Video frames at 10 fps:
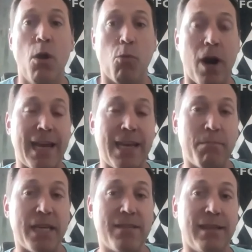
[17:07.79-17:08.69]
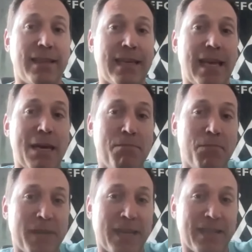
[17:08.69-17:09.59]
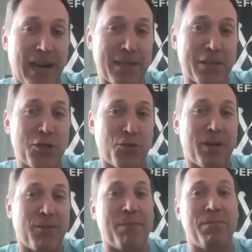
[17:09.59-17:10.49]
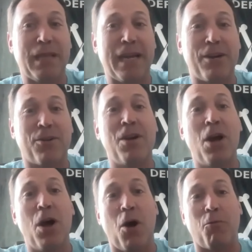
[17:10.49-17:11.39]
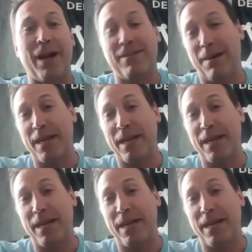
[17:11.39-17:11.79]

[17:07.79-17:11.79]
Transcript: where I can basically implement kind of the shrink wrap layer around,